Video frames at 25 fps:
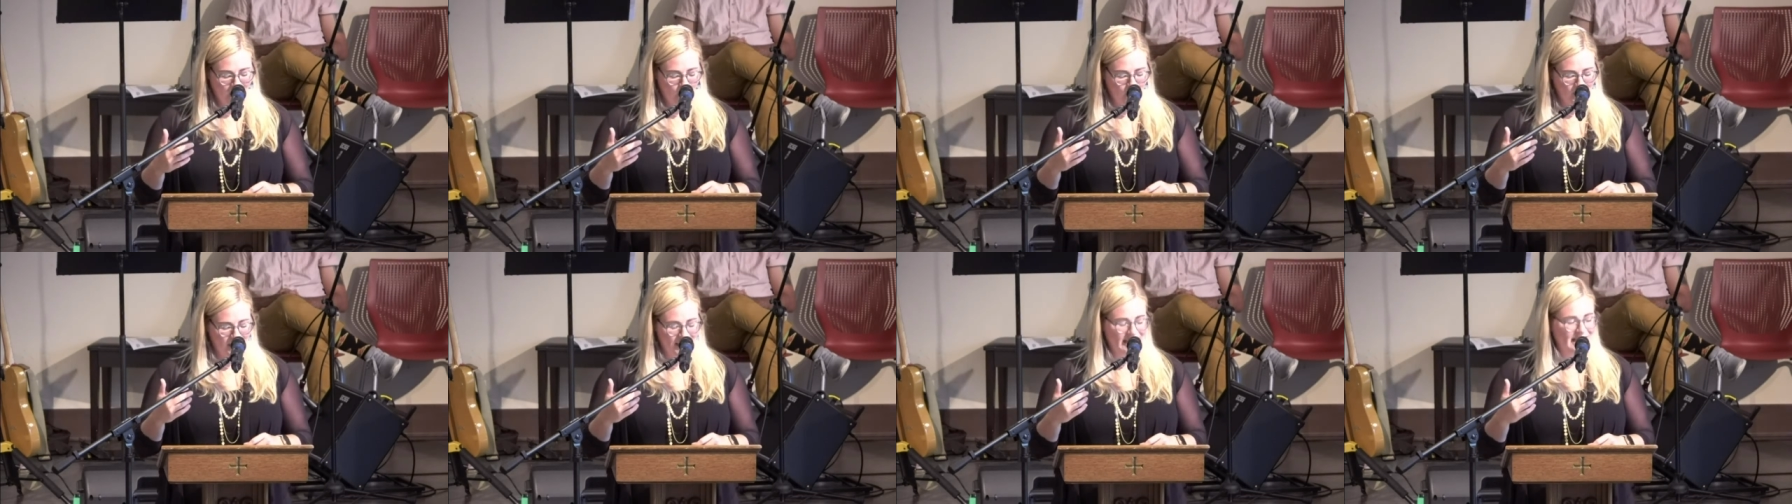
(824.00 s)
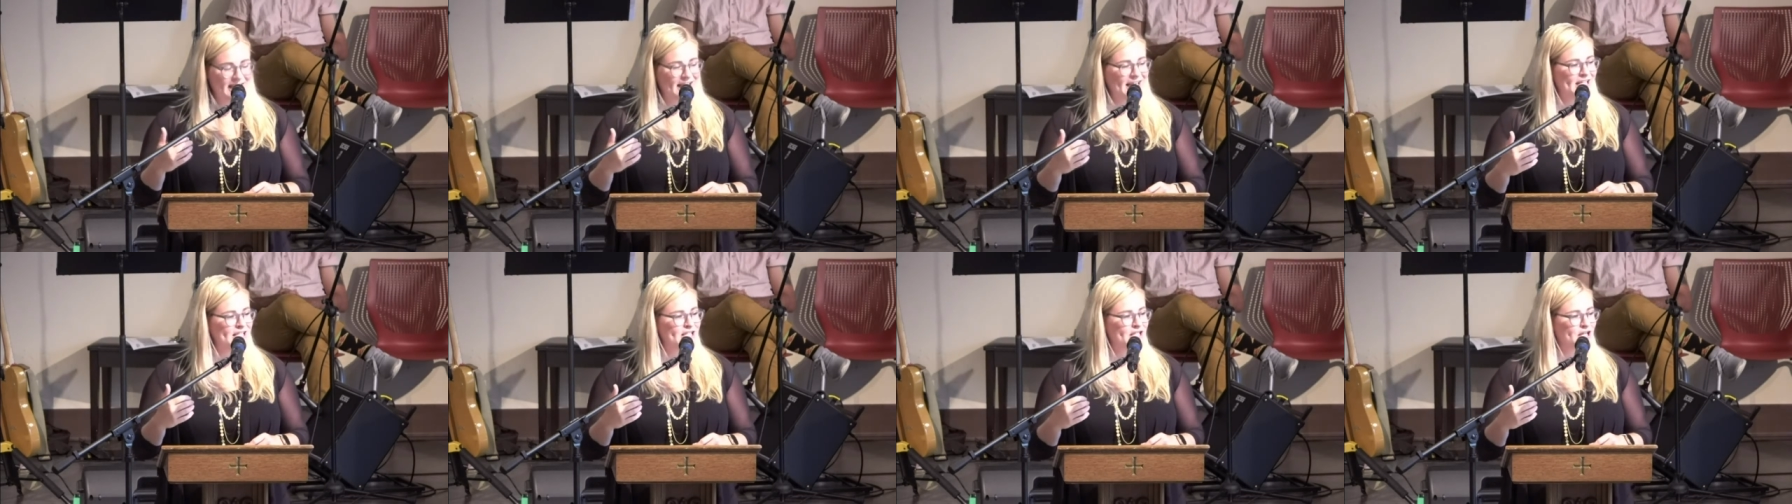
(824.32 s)
how we
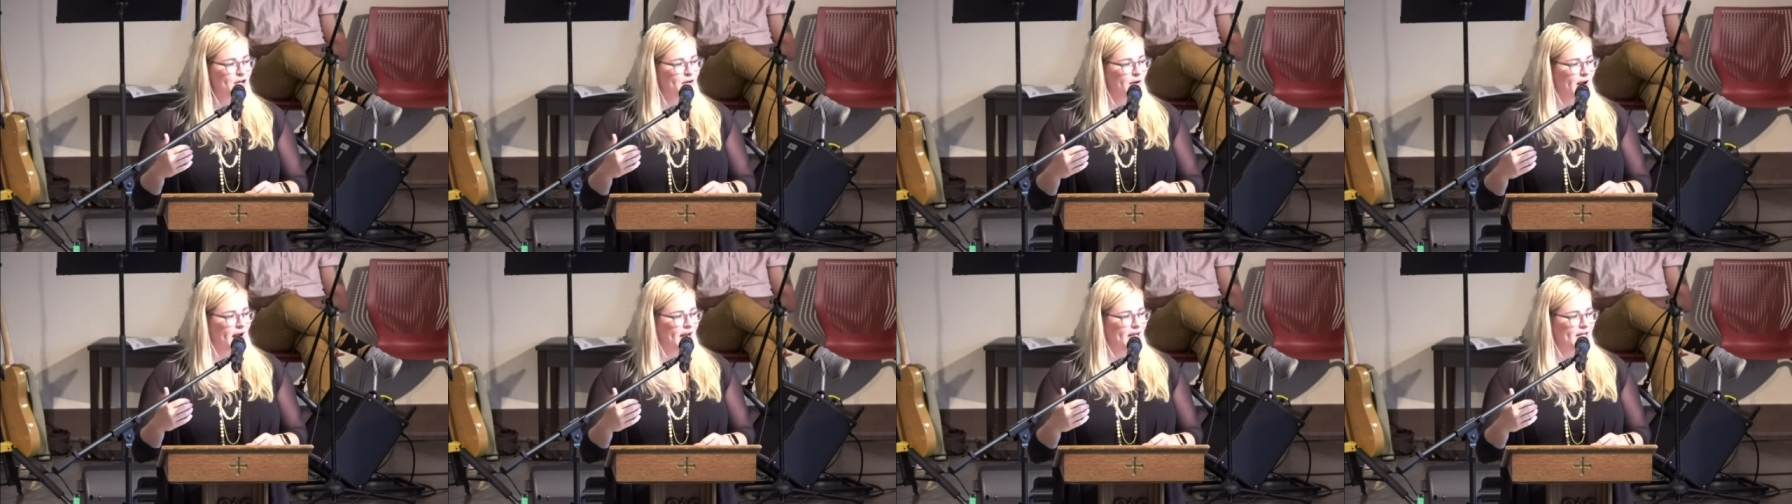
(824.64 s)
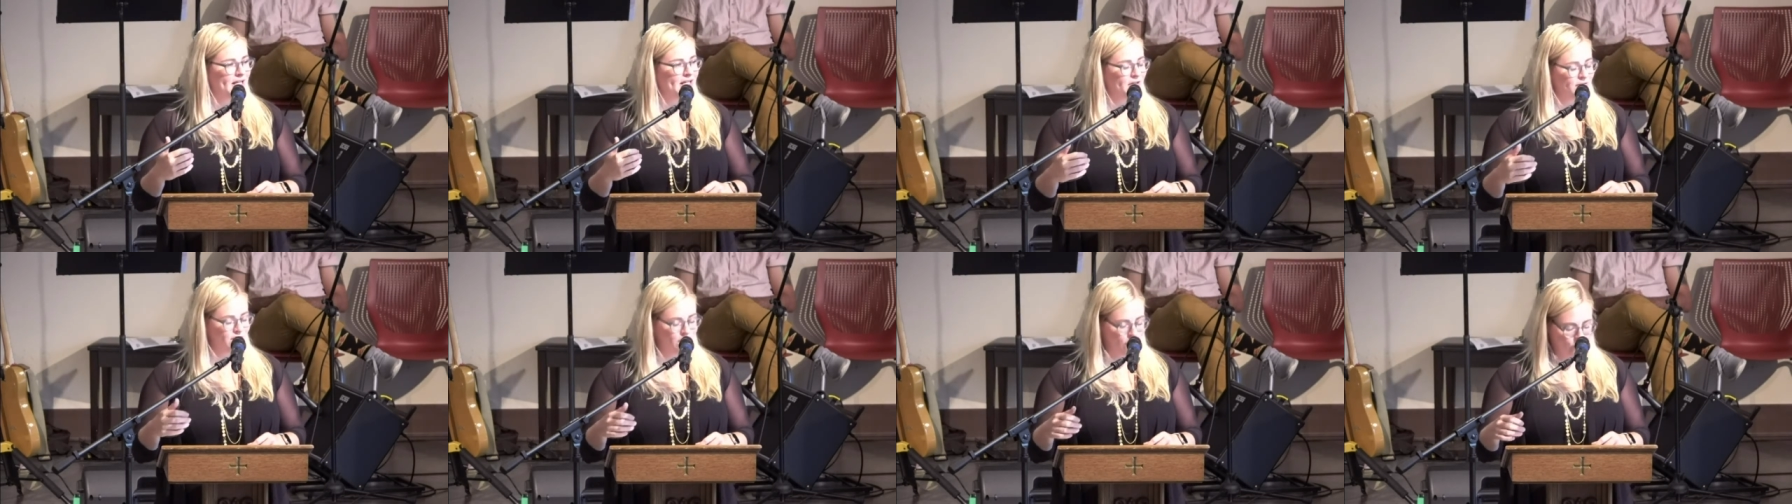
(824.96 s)
can
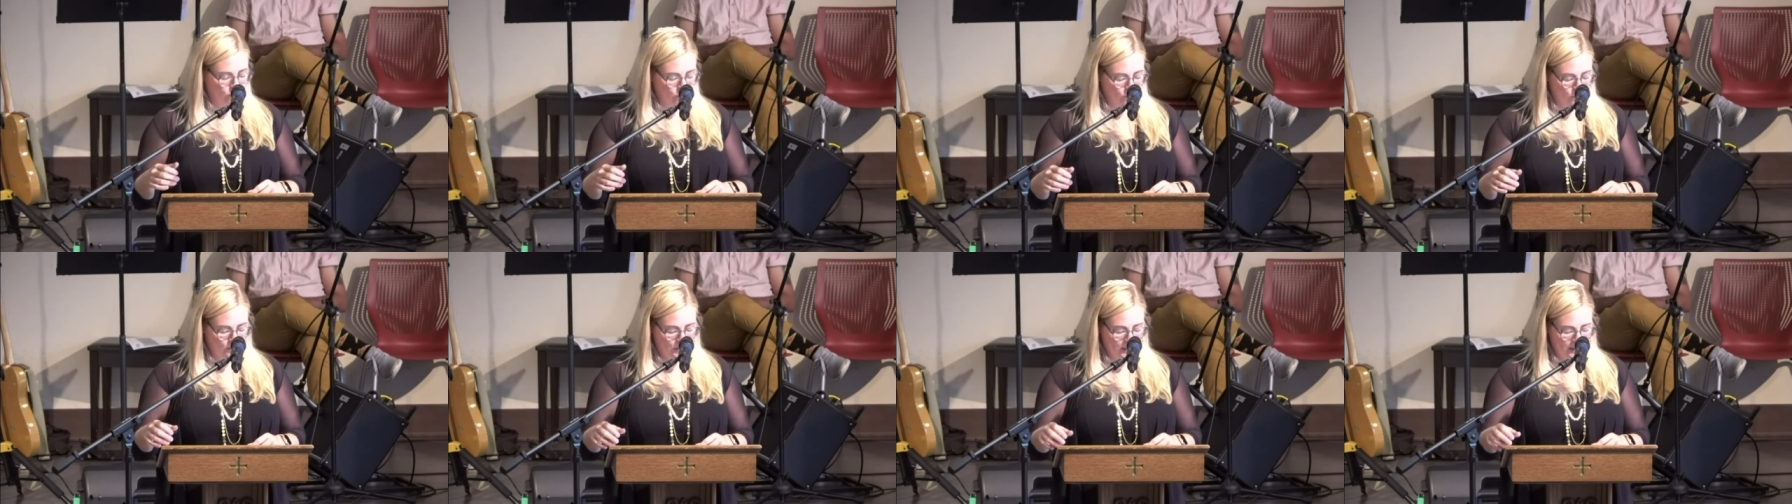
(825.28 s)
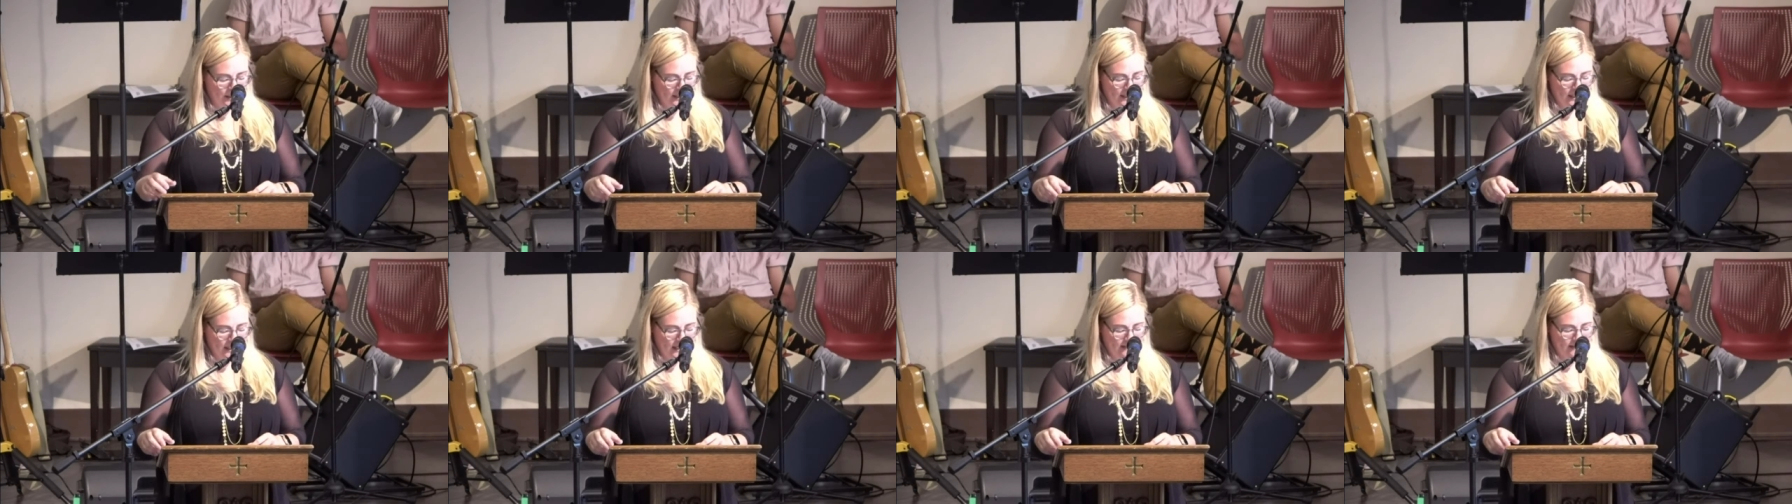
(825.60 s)
integrate the
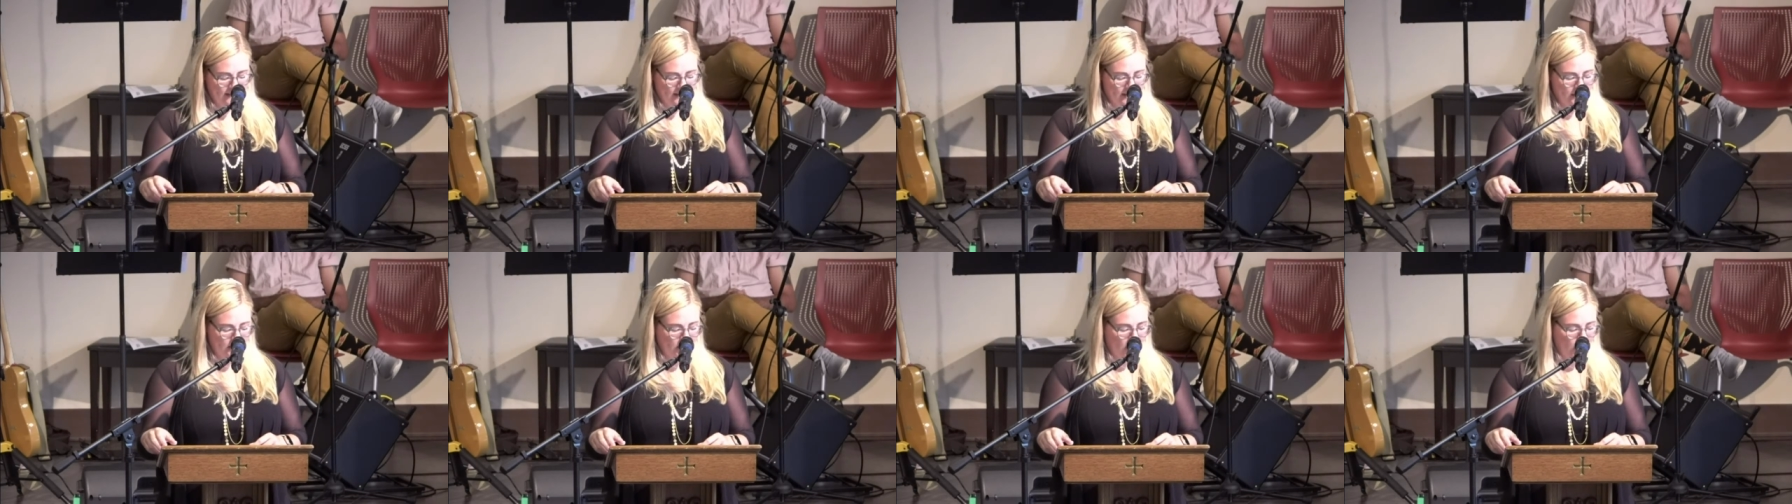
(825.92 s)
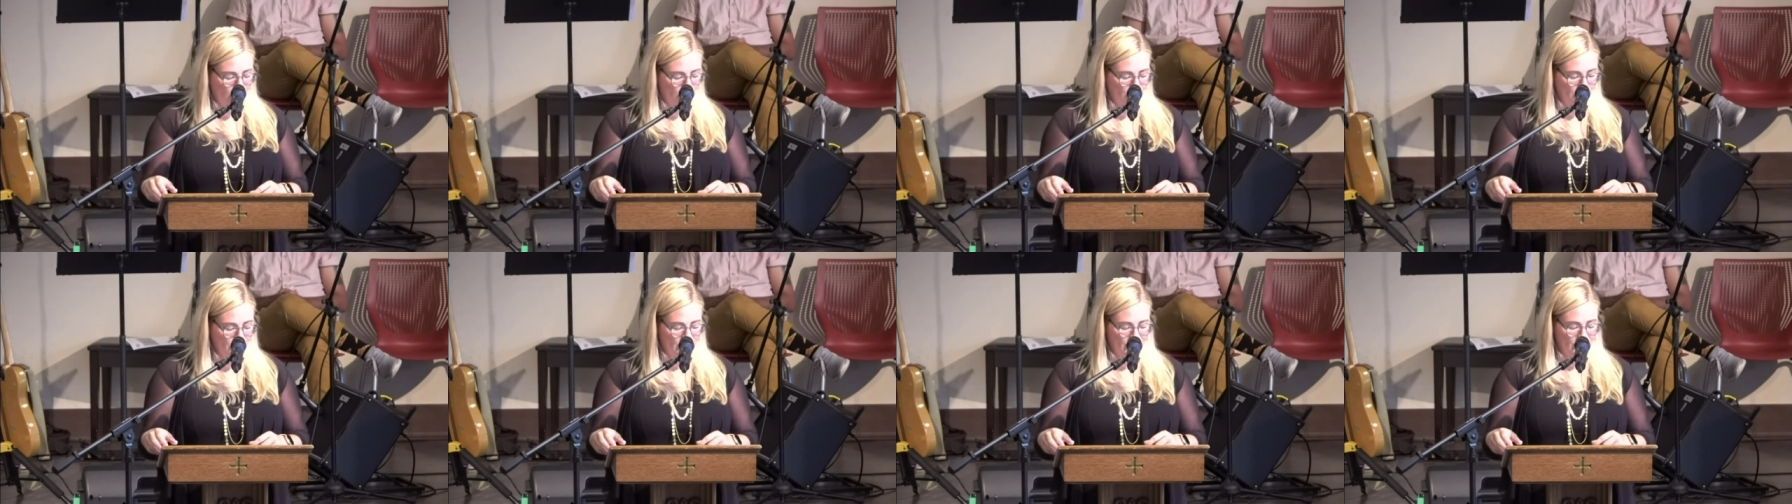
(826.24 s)
vulnerability that
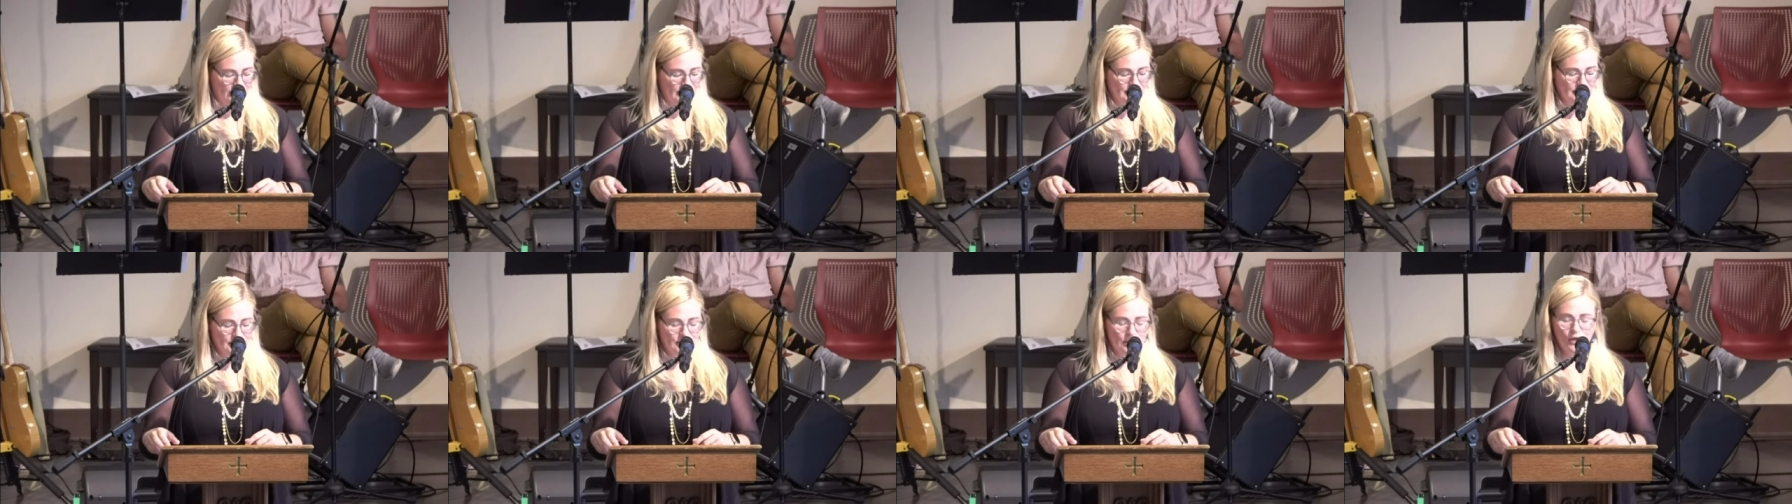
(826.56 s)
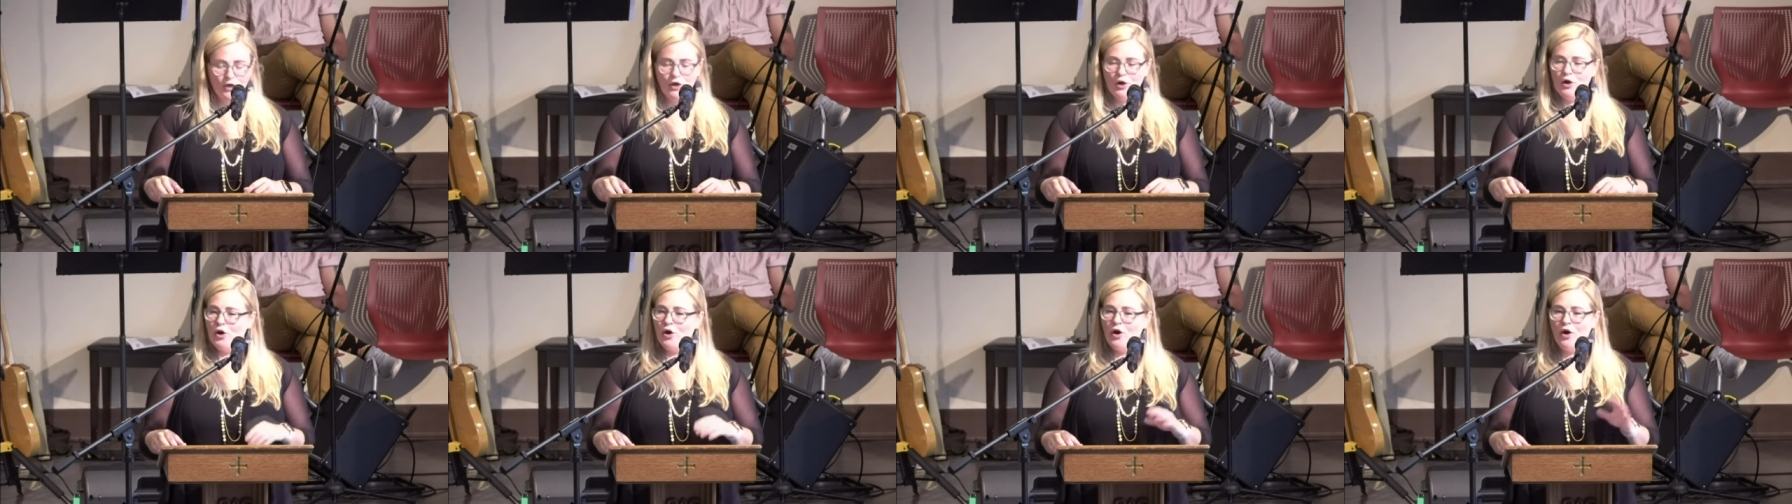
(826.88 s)

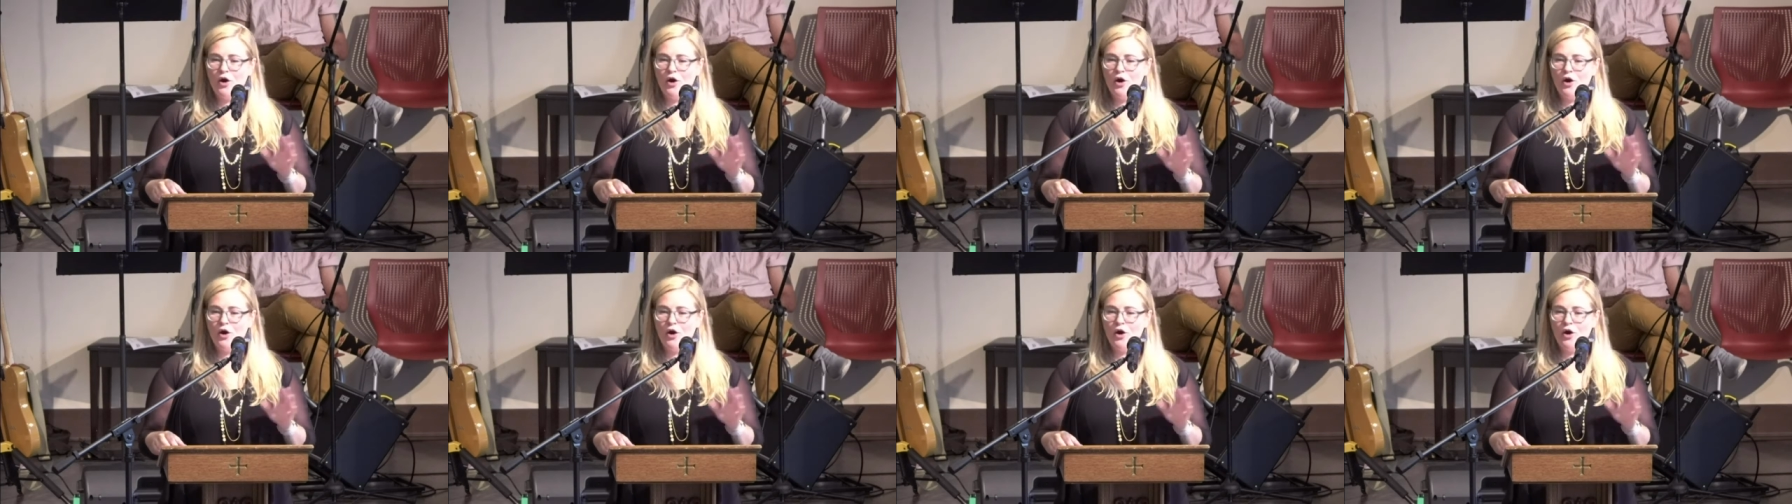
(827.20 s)
accompanies